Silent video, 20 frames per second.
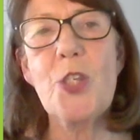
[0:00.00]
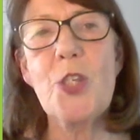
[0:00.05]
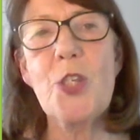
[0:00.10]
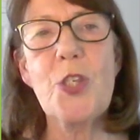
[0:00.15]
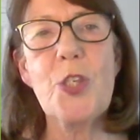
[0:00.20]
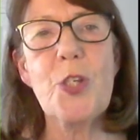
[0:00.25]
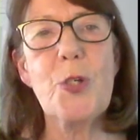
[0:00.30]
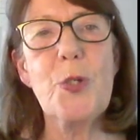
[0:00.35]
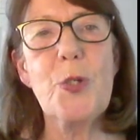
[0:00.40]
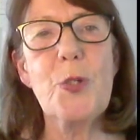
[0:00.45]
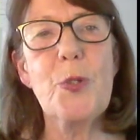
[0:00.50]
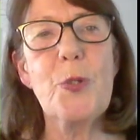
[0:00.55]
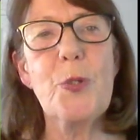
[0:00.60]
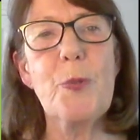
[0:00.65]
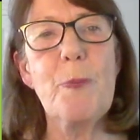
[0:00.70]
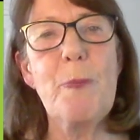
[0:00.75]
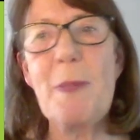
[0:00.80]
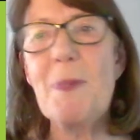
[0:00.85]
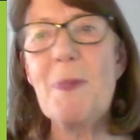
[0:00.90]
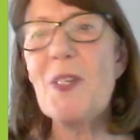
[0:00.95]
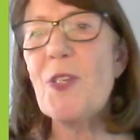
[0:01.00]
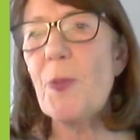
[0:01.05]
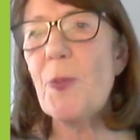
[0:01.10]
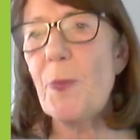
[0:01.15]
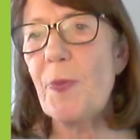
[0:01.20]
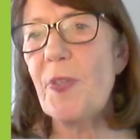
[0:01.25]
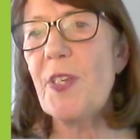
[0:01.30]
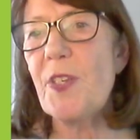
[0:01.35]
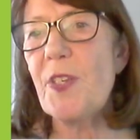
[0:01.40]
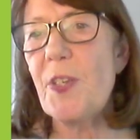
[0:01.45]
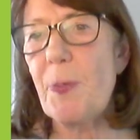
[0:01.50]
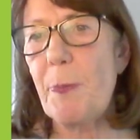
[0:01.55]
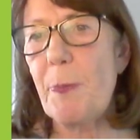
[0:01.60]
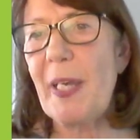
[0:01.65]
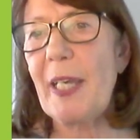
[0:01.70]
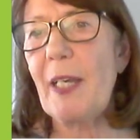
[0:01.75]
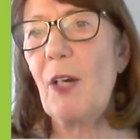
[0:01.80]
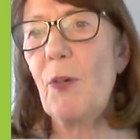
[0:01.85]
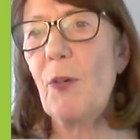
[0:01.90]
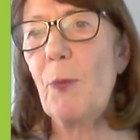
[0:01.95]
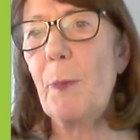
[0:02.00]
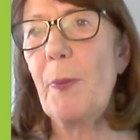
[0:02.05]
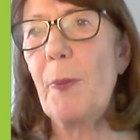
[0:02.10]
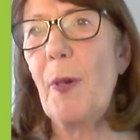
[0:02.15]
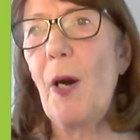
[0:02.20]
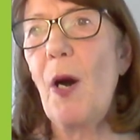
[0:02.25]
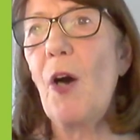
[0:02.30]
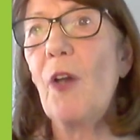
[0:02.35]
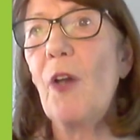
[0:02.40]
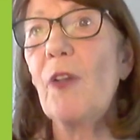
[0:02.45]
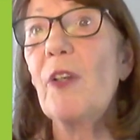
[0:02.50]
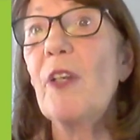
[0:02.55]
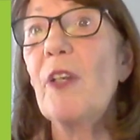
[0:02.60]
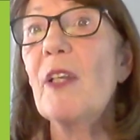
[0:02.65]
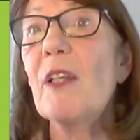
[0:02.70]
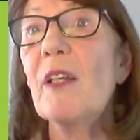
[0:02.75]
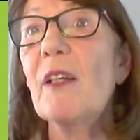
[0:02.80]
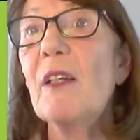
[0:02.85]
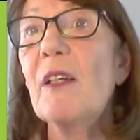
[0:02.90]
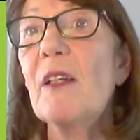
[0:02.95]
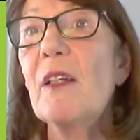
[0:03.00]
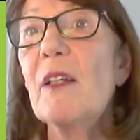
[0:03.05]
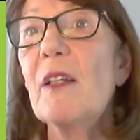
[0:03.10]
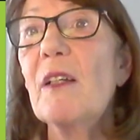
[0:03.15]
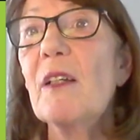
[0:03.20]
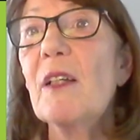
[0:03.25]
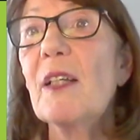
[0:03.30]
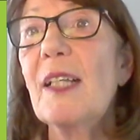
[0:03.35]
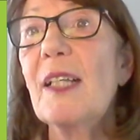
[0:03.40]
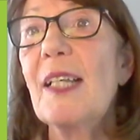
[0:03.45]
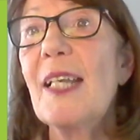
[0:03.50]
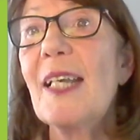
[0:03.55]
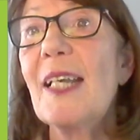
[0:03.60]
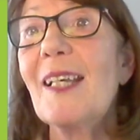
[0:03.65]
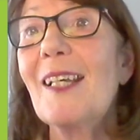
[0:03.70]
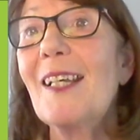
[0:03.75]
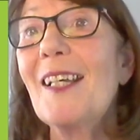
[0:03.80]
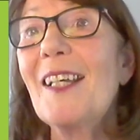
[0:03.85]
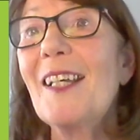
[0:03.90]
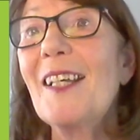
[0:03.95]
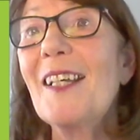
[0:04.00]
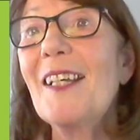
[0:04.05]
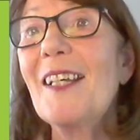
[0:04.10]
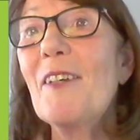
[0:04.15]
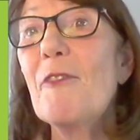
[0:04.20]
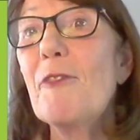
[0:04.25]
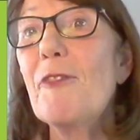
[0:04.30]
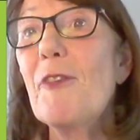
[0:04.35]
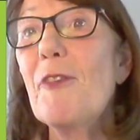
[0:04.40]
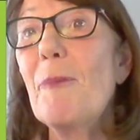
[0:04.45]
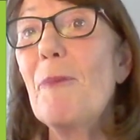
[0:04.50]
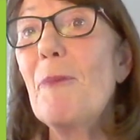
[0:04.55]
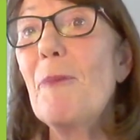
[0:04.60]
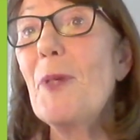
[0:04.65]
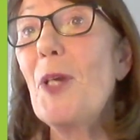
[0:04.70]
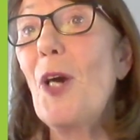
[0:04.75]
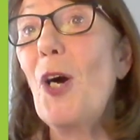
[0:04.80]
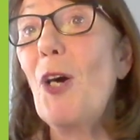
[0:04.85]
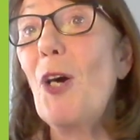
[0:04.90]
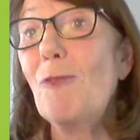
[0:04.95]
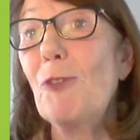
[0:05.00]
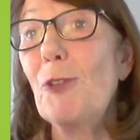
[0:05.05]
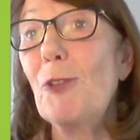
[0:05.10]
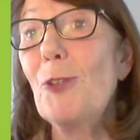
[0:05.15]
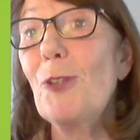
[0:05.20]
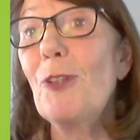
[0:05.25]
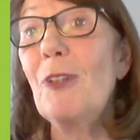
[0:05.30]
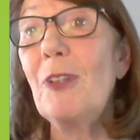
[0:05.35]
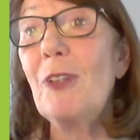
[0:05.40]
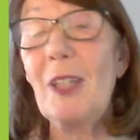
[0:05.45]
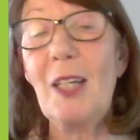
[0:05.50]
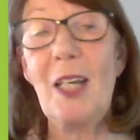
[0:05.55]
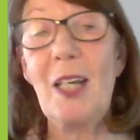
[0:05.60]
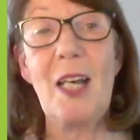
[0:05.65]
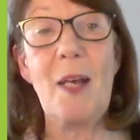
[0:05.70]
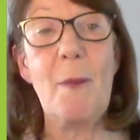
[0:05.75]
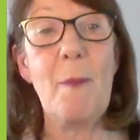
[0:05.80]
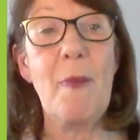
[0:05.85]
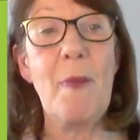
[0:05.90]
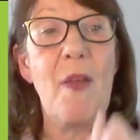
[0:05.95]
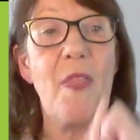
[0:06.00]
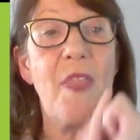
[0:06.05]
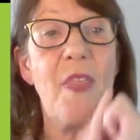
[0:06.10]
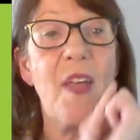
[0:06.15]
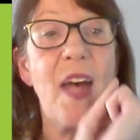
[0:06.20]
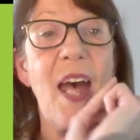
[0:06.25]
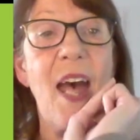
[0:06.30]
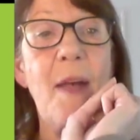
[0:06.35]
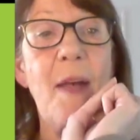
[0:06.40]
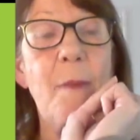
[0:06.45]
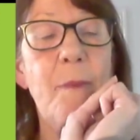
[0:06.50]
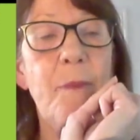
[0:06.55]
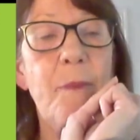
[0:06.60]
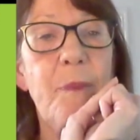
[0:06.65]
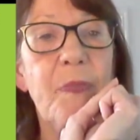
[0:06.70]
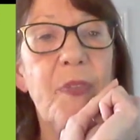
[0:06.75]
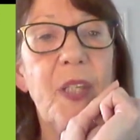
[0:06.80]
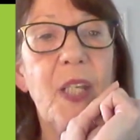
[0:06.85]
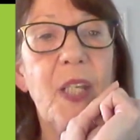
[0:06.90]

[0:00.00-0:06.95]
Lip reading: So maybe something to pick up on, Click, from your role there.